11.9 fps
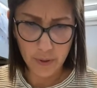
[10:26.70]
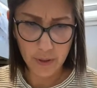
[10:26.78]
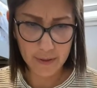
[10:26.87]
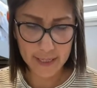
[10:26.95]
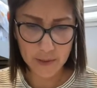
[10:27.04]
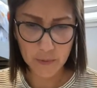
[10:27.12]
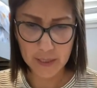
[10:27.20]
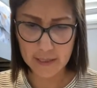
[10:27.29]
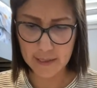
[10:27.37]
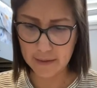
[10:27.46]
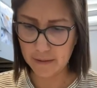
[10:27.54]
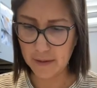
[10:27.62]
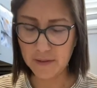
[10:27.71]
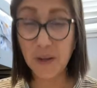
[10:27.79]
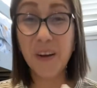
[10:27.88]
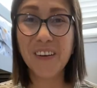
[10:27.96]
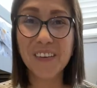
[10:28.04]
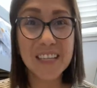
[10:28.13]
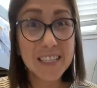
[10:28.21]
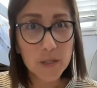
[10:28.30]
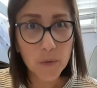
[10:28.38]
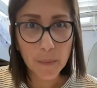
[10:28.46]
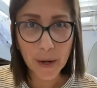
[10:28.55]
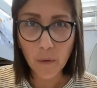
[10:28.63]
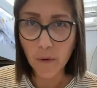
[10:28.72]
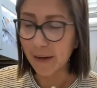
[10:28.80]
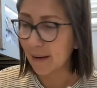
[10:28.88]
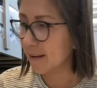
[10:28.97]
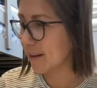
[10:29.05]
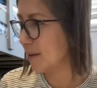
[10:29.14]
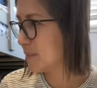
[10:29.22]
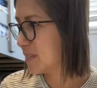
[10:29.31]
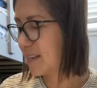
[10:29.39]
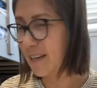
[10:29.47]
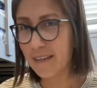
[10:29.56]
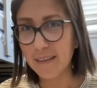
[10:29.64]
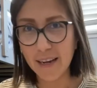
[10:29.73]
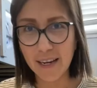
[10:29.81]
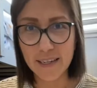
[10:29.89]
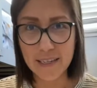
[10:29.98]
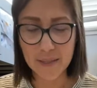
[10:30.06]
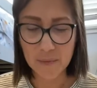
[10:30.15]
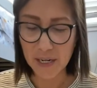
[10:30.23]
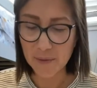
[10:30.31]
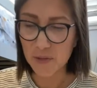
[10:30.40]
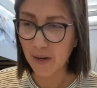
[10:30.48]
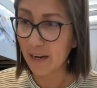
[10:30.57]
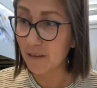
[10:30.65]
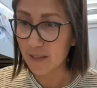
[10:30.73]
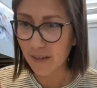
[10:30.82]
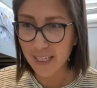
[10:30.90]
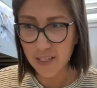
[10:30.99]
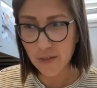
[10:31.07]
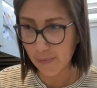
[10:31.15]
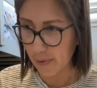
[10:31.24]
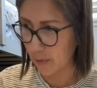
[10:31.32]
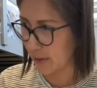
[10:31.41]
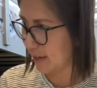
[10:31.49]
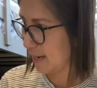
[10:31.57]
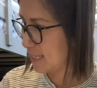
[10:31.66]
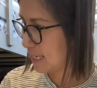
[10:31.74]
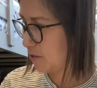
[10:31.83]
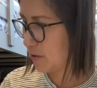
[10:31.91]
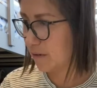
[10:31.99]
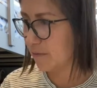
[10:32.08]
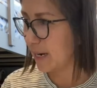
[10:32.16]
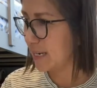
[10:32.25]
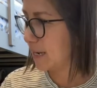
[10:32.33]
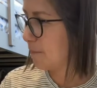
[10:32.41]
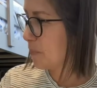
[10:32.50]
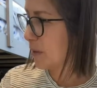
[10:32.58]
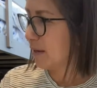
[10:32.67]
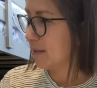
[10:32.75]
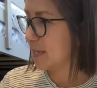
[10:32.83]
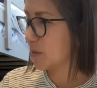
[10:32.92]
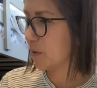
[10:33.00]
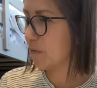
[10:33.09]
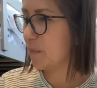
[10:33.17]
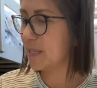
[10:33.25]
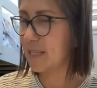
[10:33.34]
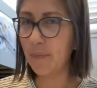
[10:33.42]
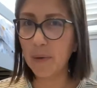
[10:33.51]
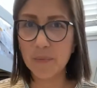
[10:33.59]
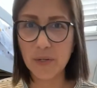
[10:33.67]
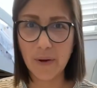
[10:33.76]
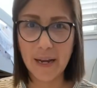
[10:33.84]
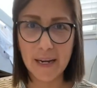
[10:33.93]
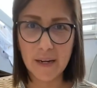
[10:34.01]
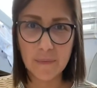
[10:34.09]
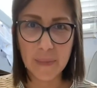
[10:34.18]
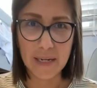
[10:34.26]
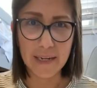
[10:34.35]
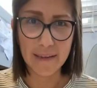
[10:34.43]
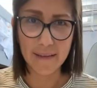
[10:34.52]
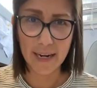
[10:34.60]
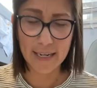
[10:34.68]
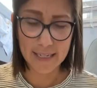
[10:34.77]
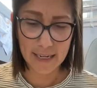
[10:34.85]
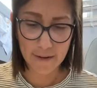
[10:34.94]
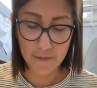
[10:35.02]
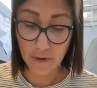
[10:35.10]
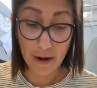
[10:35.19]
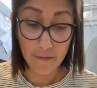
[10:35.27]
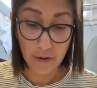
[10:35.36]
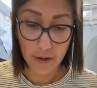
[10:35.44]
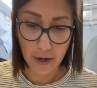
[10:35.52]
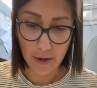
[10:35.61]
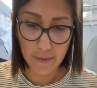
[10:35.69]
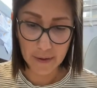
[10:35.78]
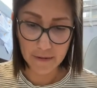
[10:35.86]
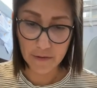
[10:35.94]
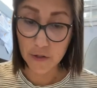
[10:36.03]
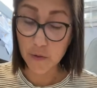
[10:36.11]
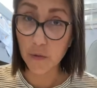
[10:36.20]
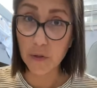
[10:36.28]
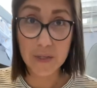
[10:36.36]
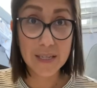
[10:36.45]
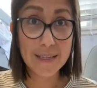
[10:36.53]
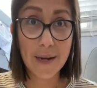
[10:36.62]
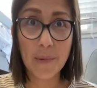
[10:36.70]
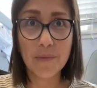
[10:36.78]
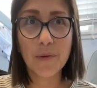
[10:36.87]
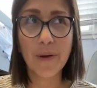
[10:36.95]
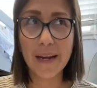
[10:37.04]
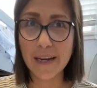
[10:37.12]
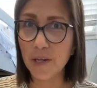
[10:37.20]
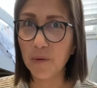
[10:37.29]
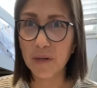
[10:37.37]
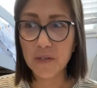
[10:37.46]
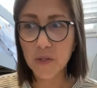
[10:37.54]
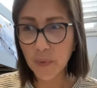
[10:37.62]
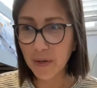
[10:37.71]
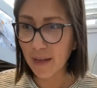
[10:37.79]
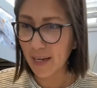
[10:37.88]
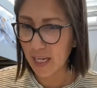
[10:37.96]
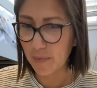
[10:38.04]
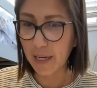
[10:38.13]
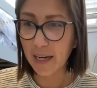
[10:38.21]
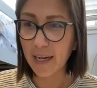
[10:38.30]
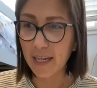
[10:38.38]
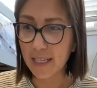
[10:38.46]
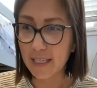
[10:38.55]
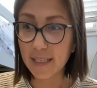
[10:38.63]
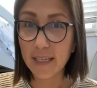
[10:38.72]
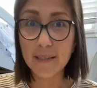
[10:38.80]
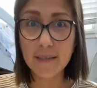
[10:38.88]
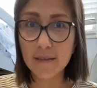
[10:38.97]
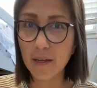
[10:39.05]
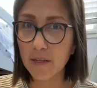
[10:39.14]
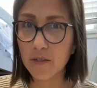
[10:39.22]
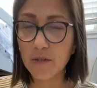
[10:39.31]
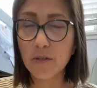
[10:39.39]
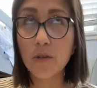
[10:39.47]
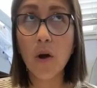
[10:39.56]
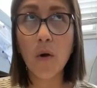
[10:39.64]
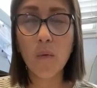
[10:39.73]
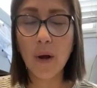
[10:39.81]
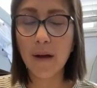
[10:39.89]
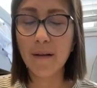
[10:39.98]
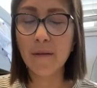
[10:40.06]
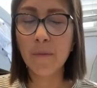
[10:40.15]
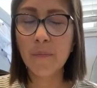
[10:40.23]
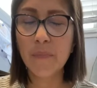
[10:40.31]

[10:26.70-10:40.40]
This is where my hoarding comes in handy sometimes, right? As long as you keep it organized and you can find it. These were from a Step Up to Writing PD that I did forever ago. And if your school uses Step Up to Writing, you are super lucky, because it's so well